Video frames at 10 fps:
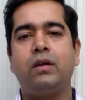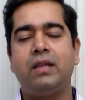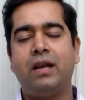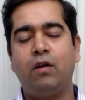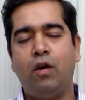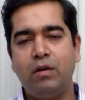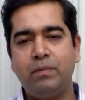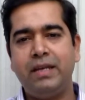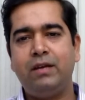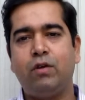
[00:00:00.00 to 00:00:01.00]
there
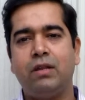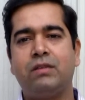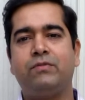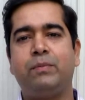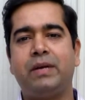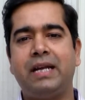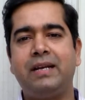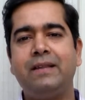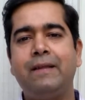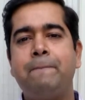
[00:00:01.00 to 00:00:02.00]
are many causes of
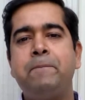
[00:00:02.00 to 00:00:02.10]
hepatitis,